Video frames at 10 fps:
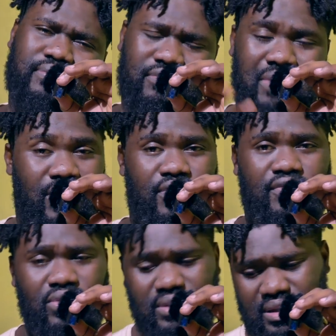
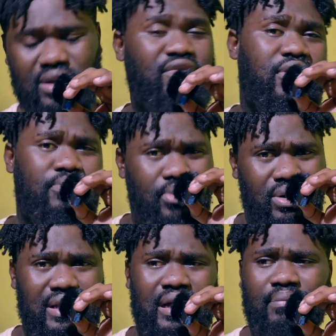microphones, even
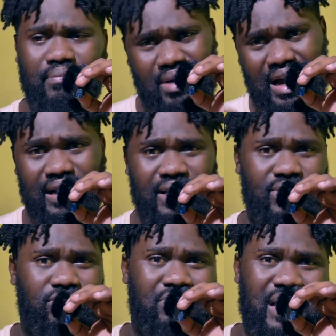Boya
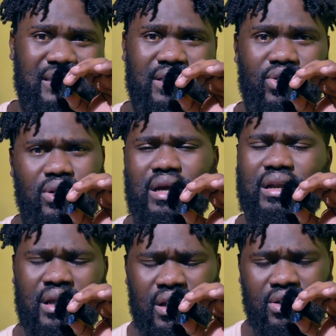handheld mics and all that.